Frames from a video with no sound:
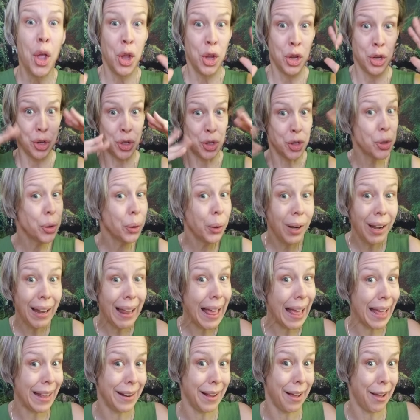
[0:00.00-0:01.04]
you
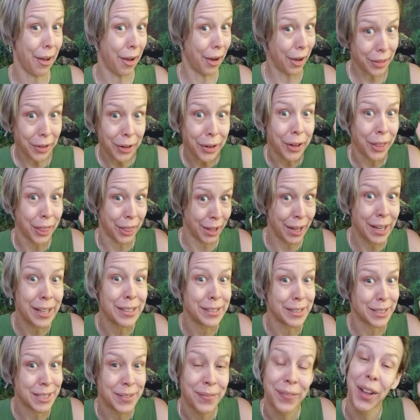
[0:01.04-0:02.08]
let other
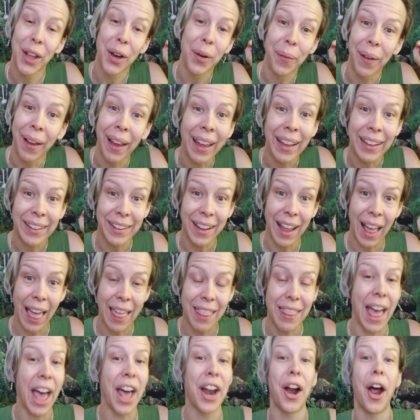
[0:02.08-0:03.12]
things flow in
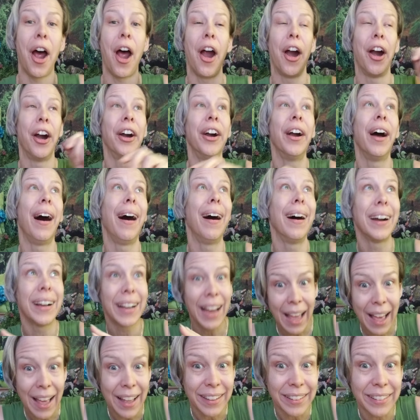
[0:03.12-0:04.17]
that are,
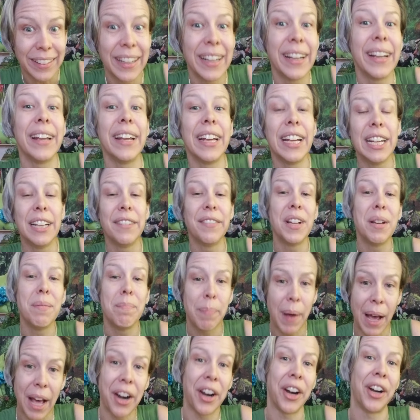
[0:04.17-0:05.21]
again, even
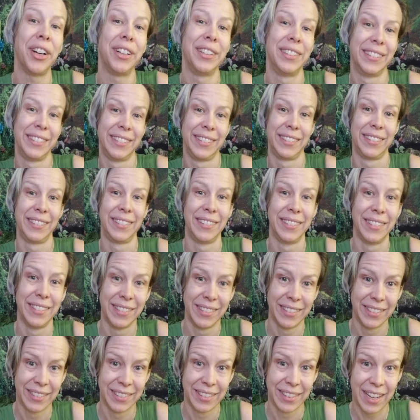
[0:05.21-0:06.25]
better
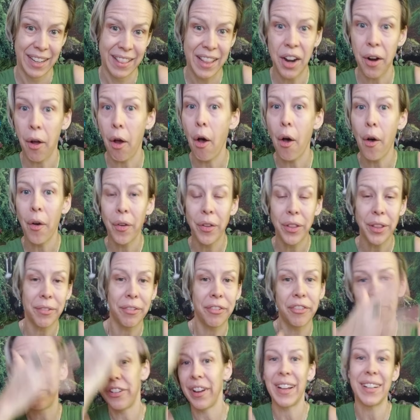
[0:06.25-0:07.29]
than all the
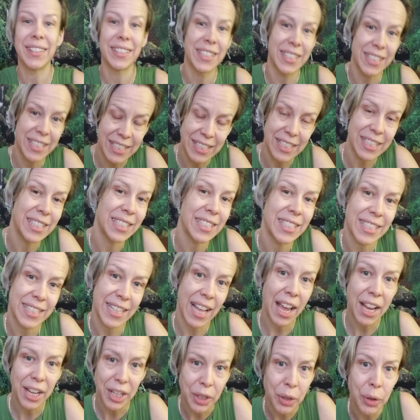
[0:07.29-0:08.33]
fantasies
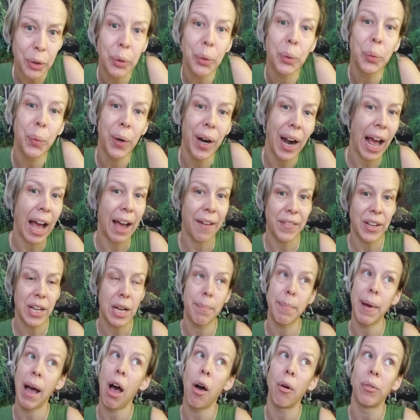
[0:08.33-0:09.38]
that you were having
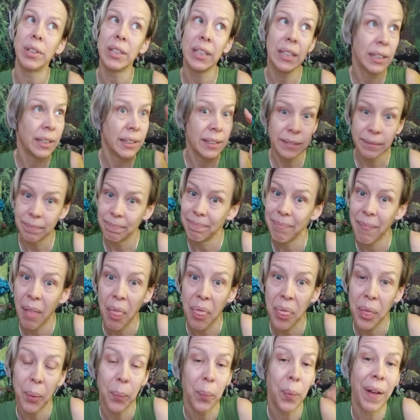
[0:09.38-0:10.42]
about
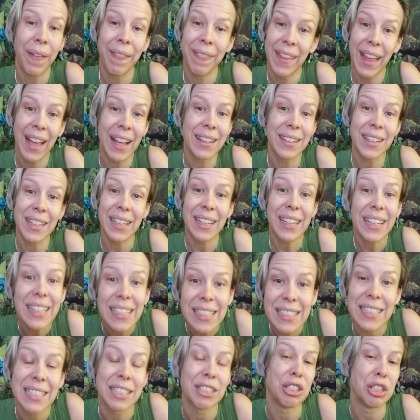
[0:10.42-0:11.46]
the one that
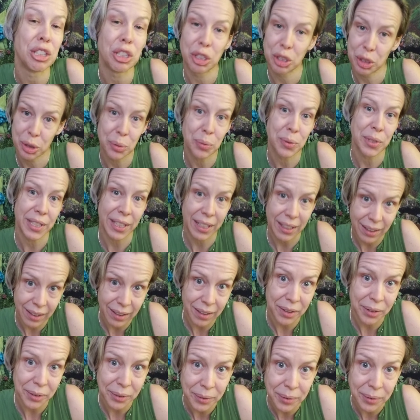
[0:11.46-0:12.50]
isn't choosing you.